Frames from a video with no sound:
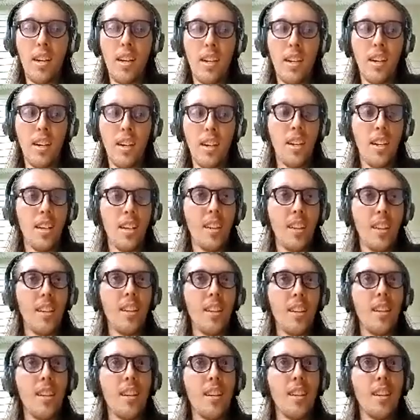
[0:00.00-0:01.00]
And
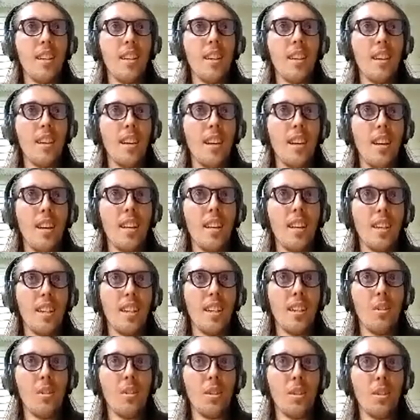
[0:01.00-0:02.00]
I
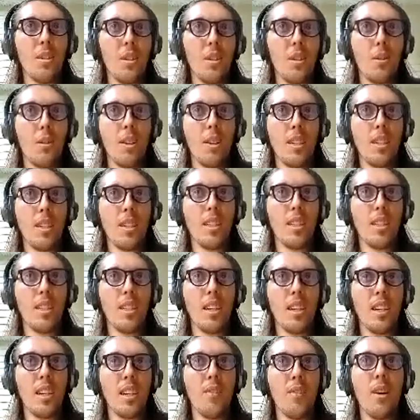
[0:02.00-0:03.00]
think it also creates this
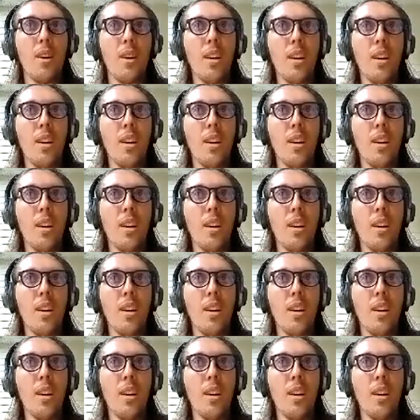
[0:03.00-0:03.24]
kind of